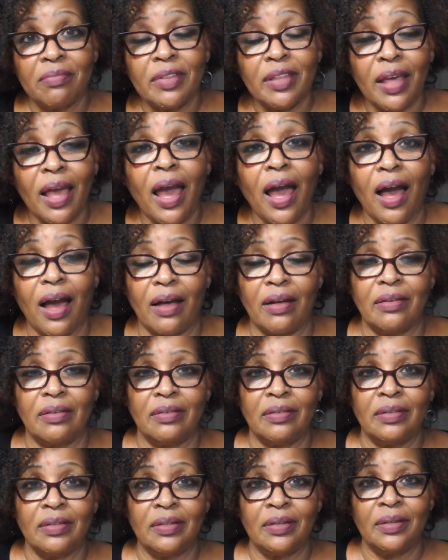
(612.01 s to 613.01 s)
Yeah.
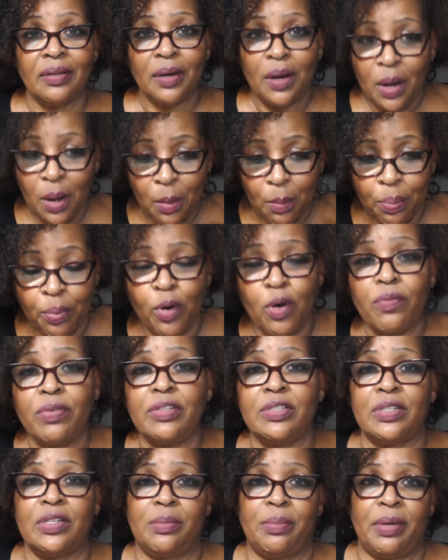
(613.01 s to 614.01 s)
Prove
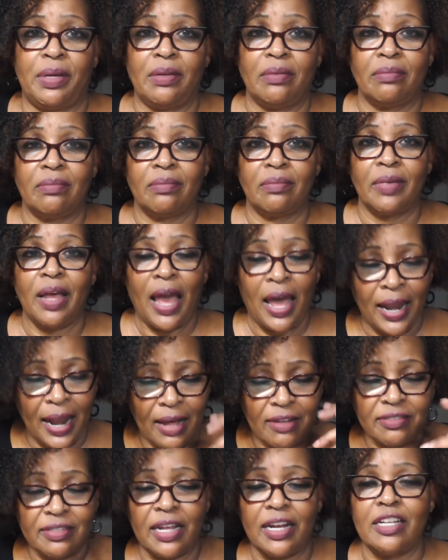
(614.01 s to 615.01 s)
it to me. And
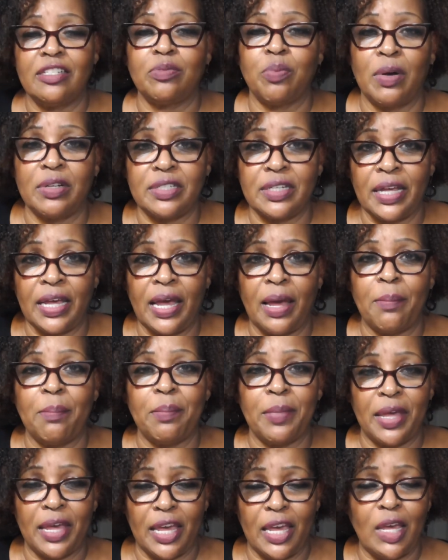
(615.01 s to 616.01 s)
I'll say this once again.
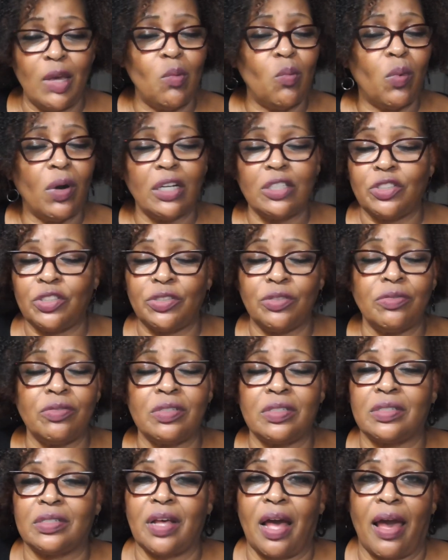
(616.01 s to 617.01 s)
Mean what you
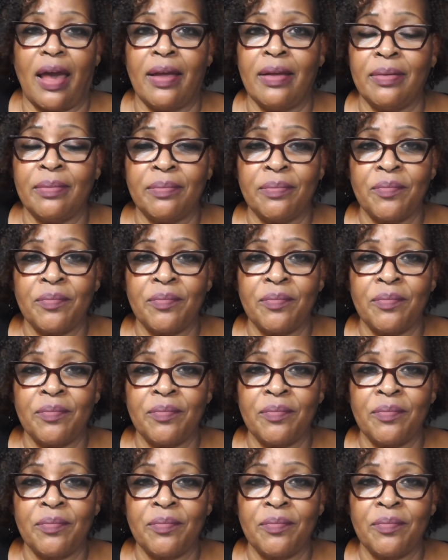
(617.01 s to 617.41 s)
say.